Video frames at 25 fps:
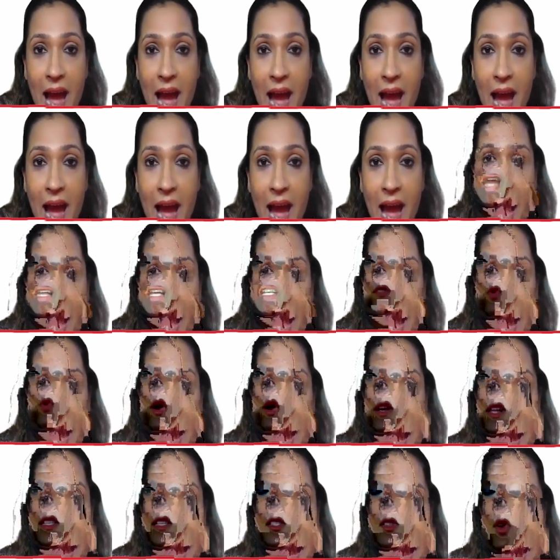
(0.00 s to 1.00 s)
So that is
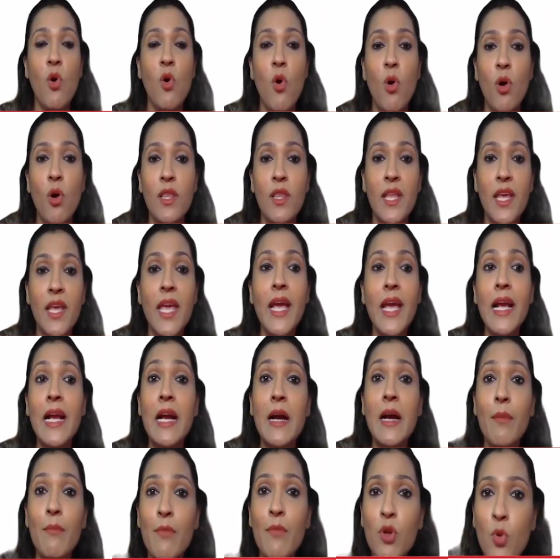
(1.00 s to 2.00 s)
what is called the
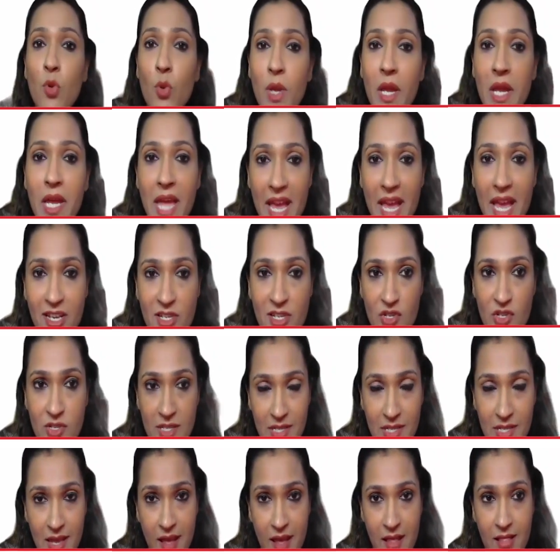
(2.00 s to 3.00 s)

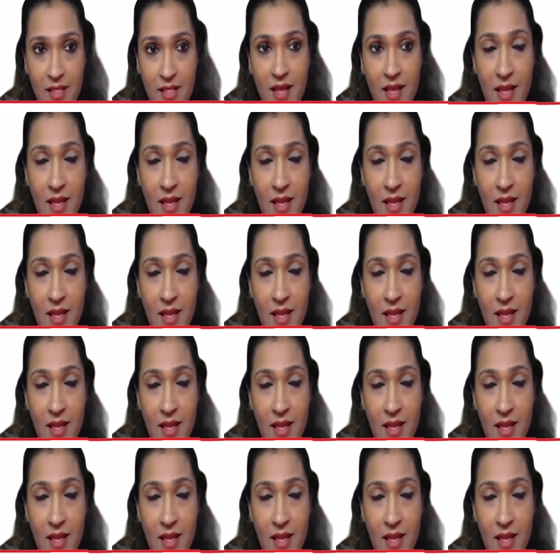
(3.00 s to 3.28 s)
communication skill.